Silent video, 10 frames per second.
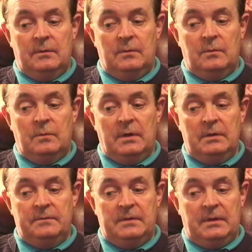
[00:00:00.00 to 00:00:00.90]

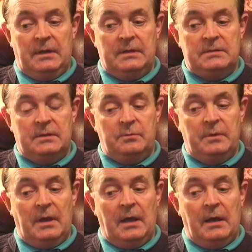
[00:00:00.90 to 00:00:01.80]
one of the things that
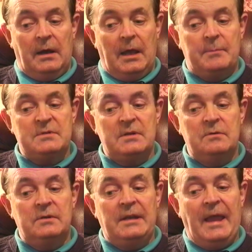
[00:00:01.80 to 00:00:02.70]
we are
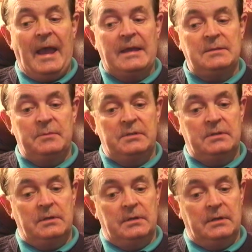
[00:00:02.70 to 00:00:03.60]
absolutely adamant
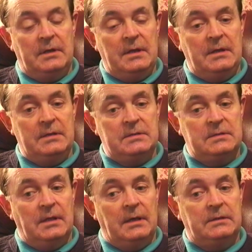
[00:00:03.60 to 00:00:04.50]
on
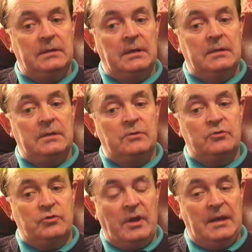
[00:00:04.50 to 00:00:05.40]
is that the
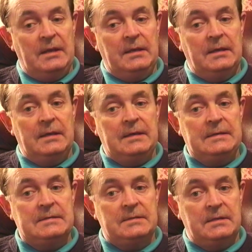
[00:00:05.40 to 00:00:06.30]
training
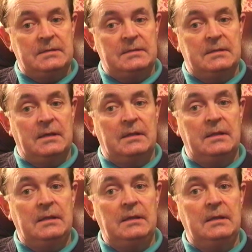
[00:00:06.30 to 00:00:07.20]
insists that
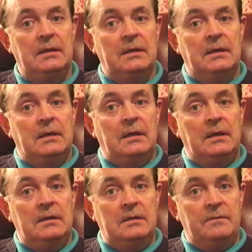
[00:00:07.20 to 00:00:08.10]
the
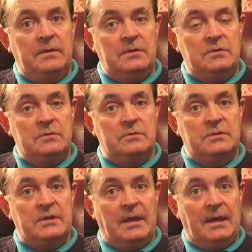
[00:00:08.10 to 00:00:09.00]

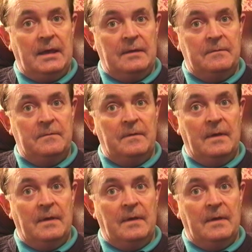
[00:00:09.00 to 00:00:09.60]
individuals have